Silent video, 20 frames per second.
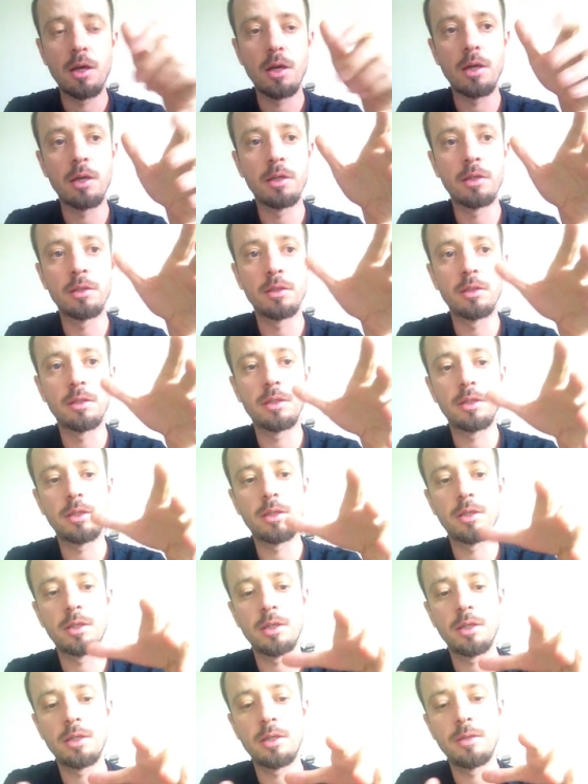And
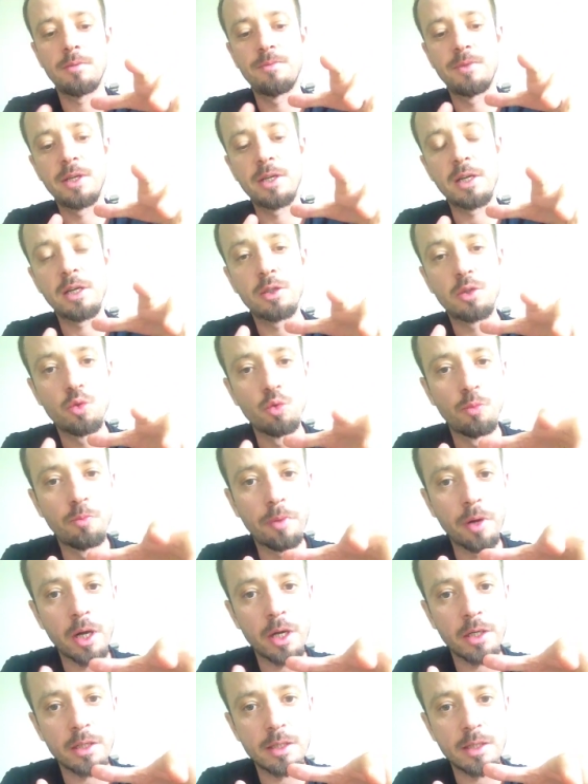uh, there are two
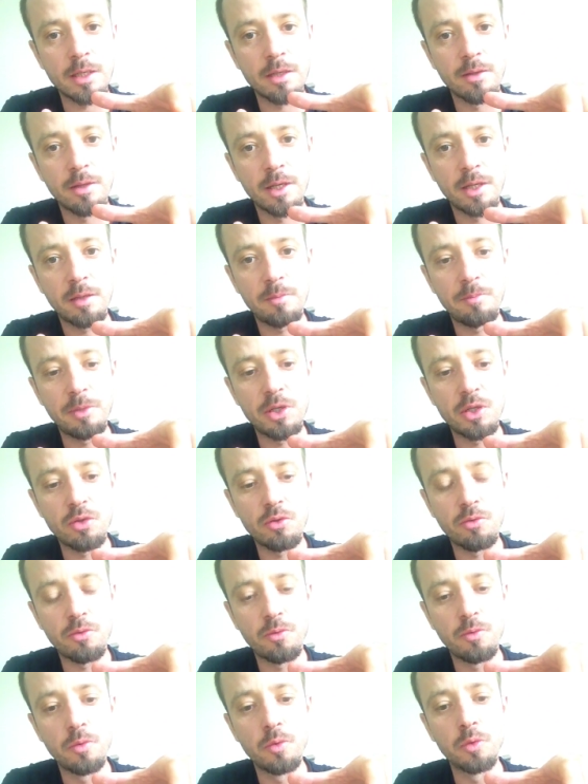parts in that piece of
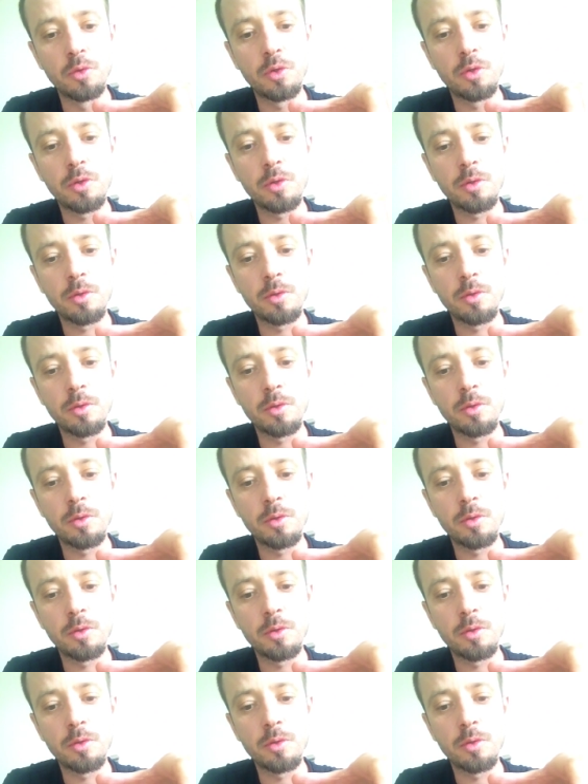wood.